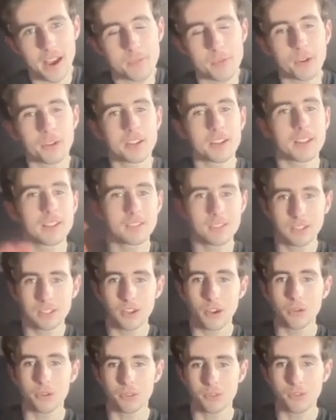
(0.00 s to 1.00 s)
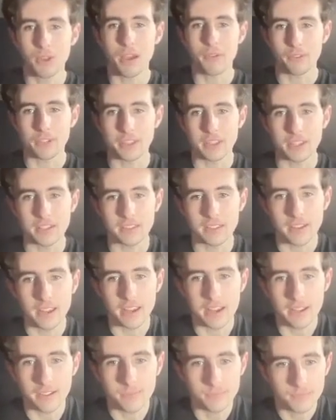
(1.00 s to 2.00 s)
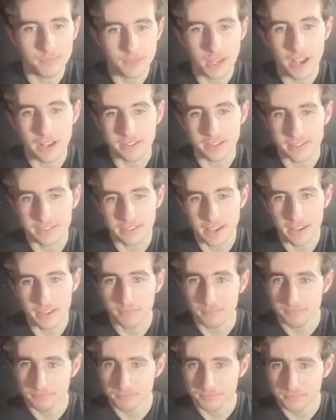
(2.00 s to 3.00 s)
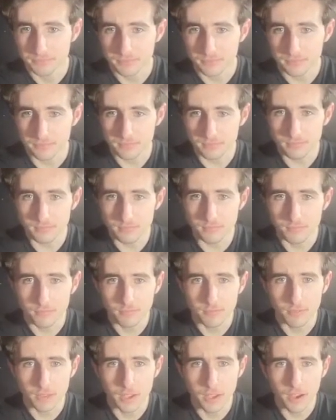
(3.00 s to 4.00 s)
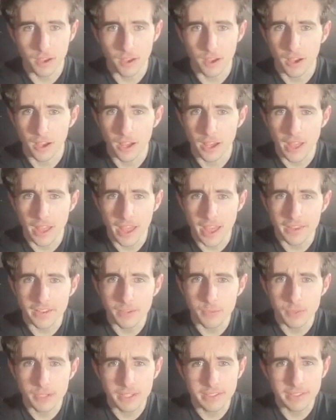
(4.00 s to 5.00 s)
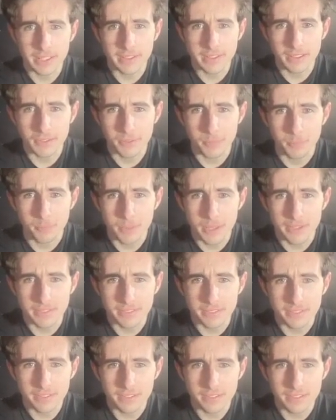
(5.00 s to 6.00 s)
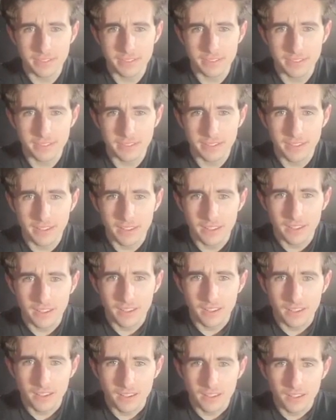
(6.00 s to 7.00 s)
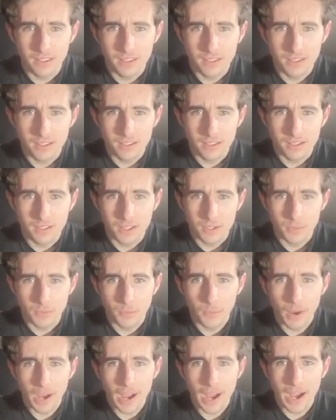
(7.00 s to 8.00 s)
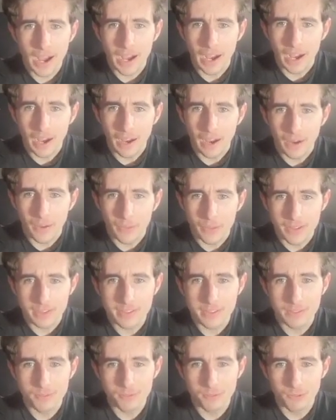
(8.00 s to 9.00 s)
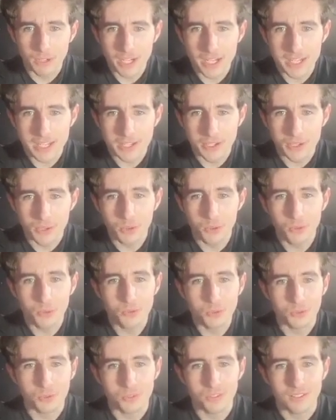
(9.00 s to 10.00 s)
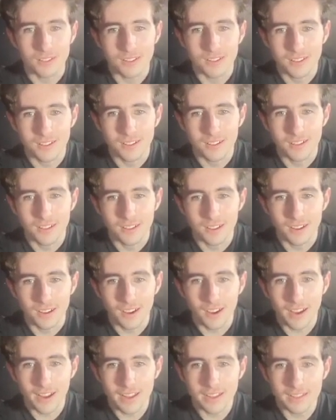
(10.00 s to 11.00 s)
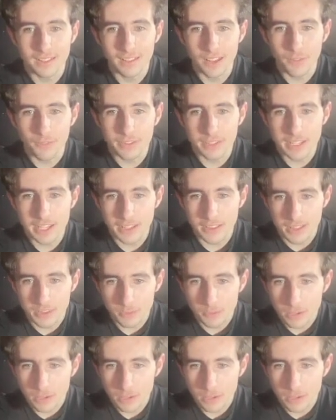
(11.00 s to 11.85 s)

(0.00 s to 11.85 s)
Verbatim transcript: I'm not going to go through everything today, as I said. Uh, Eddie, we need to get down to business. Wow, this is really cool. I love seeing this.